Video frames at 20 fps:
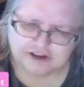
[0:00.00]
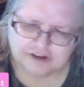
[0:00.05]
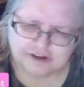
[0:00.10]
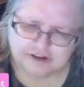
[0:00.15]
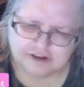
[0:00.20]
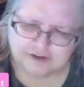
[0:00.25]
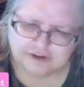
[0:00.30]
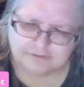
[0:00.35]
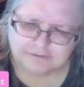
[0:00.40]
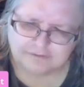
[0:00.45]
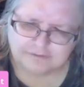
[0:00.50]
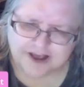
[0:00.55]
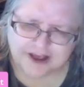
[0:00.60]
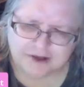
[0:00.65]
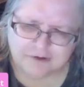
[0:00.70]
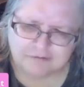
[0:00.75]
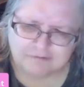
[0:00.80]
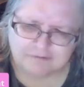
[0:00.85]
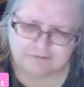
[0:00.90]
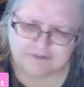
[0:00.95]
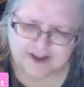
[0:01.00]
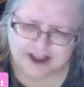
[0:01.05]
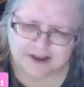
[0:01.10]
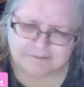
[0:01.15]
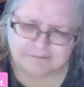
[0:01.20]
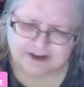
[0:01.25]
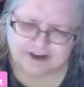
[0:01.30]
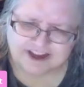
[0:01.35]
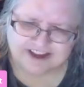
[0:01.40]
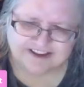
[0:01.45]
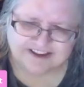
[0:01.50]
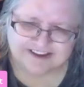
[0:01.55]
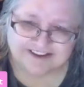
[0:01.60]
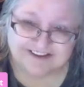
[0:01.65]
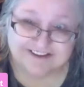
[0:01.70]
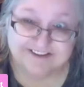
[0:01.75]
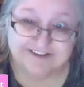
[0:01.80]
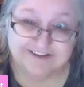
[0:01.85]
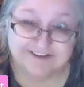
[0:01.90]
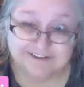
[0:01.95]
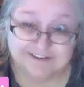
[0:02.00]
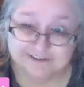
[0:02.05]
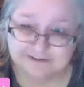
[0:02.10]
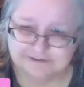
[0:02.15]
The fowl family is